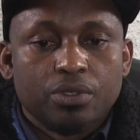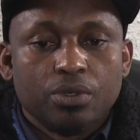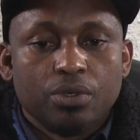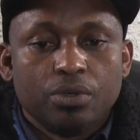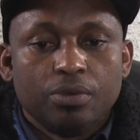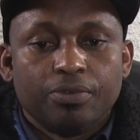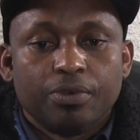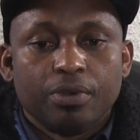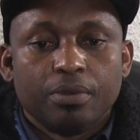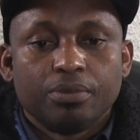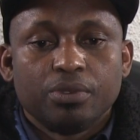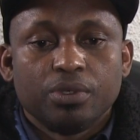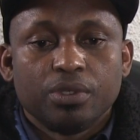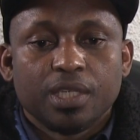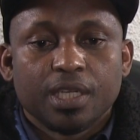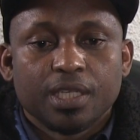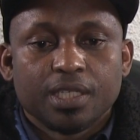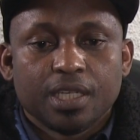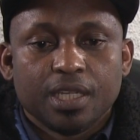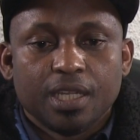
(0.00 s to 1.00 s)
from
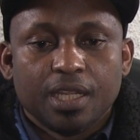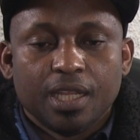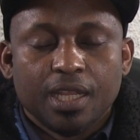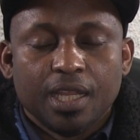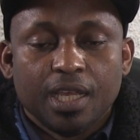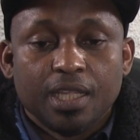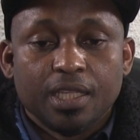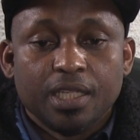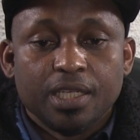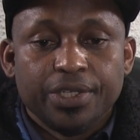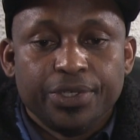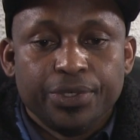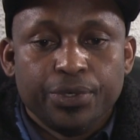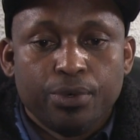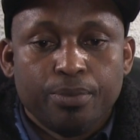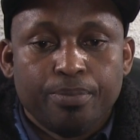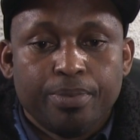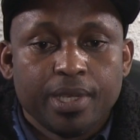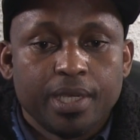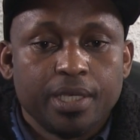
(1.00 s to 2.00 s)
2009, the
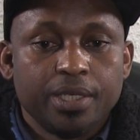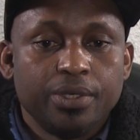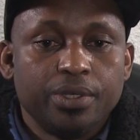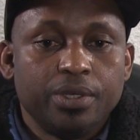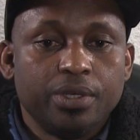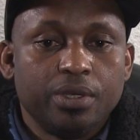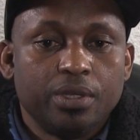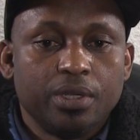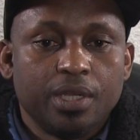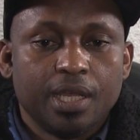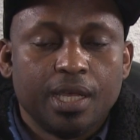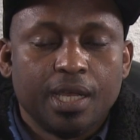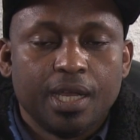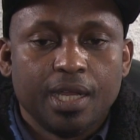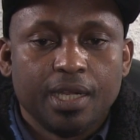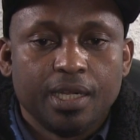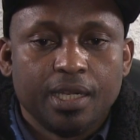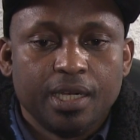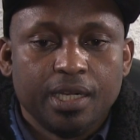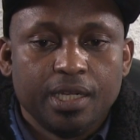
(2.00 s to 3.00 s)
European Union now
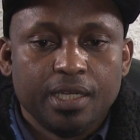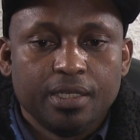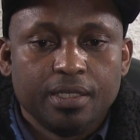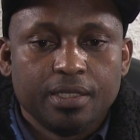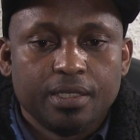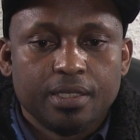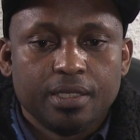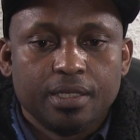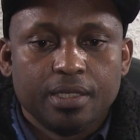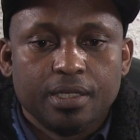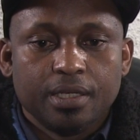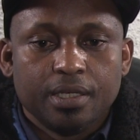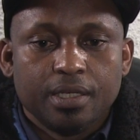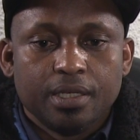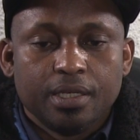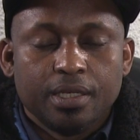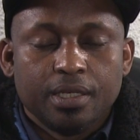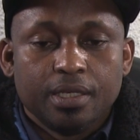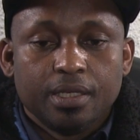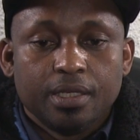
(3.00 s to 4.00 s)
agrees
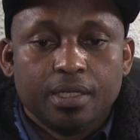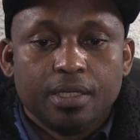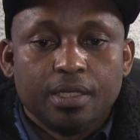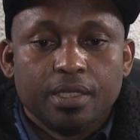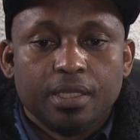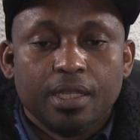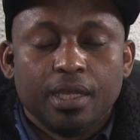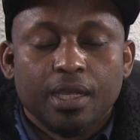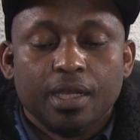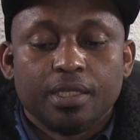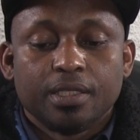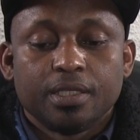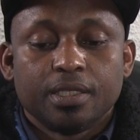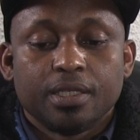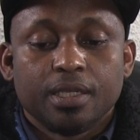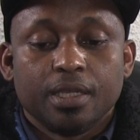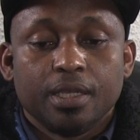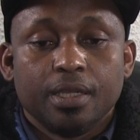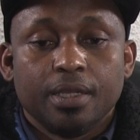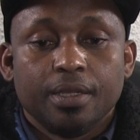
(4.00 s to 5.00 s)
that
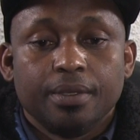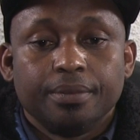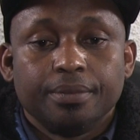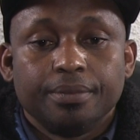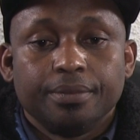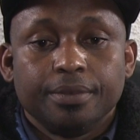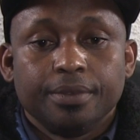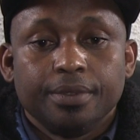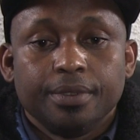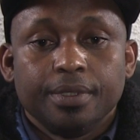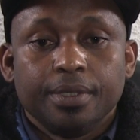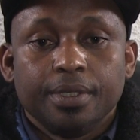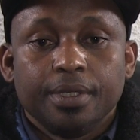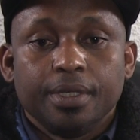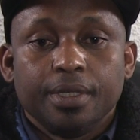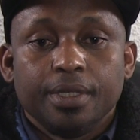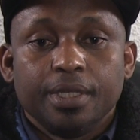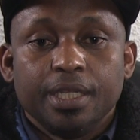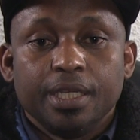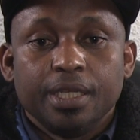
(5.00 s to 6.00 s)

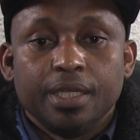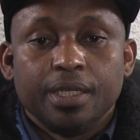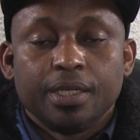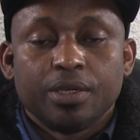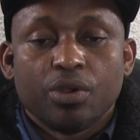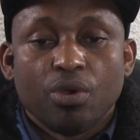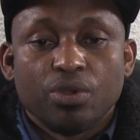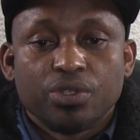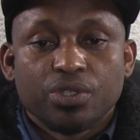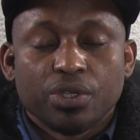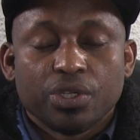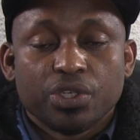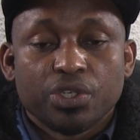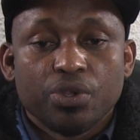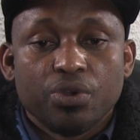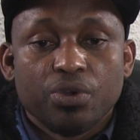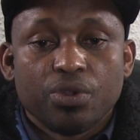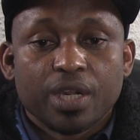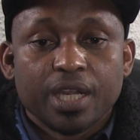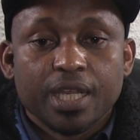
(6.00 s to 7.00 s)
the consumption
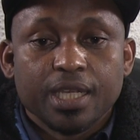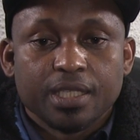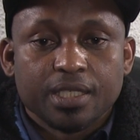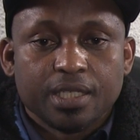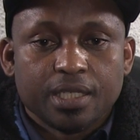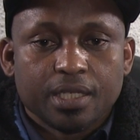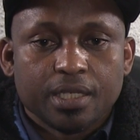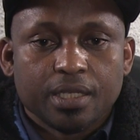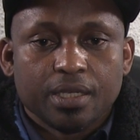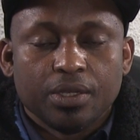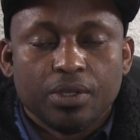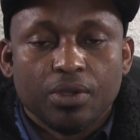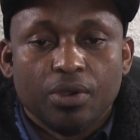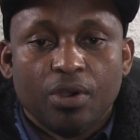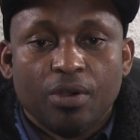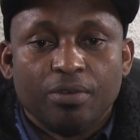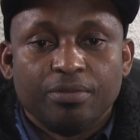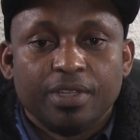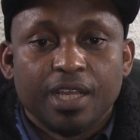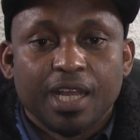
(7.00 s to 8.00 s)
rate
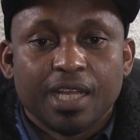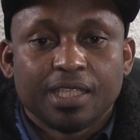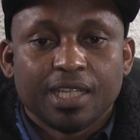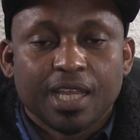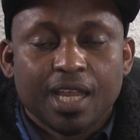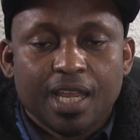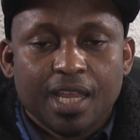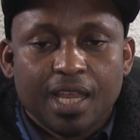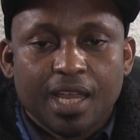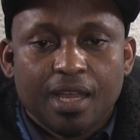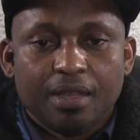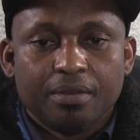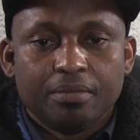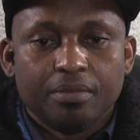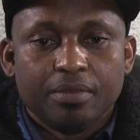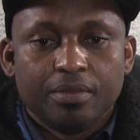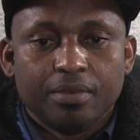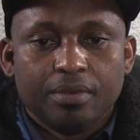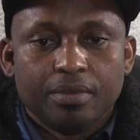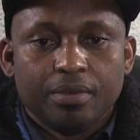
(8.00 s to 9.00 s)
of that tire,
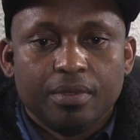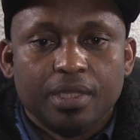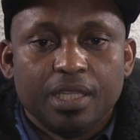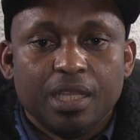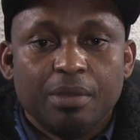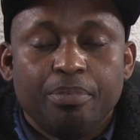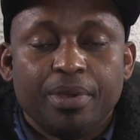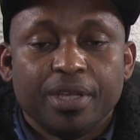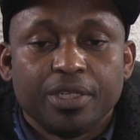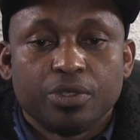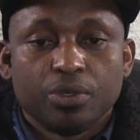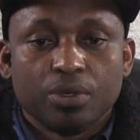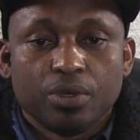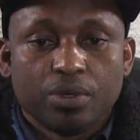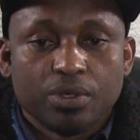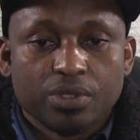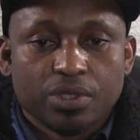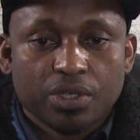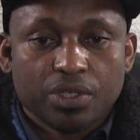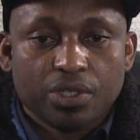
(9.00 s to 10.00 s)
the petrol
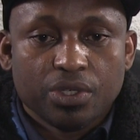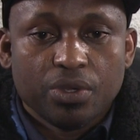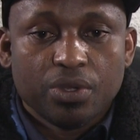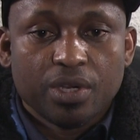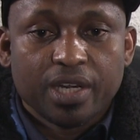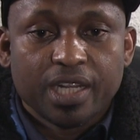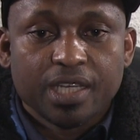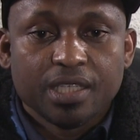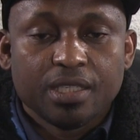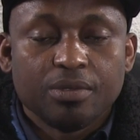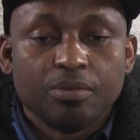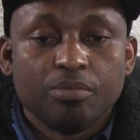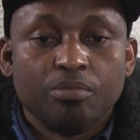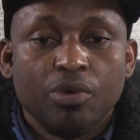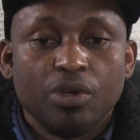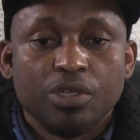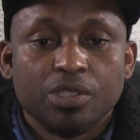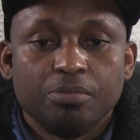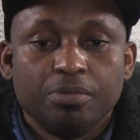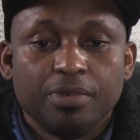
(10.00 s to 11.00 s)
consumption rate,
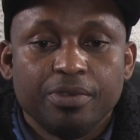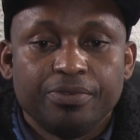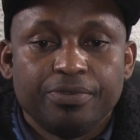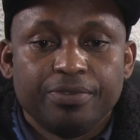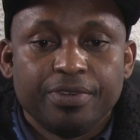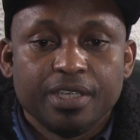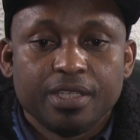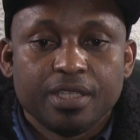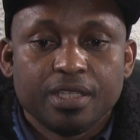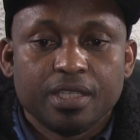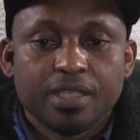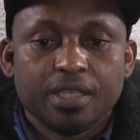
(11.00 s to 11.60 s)
must be fixed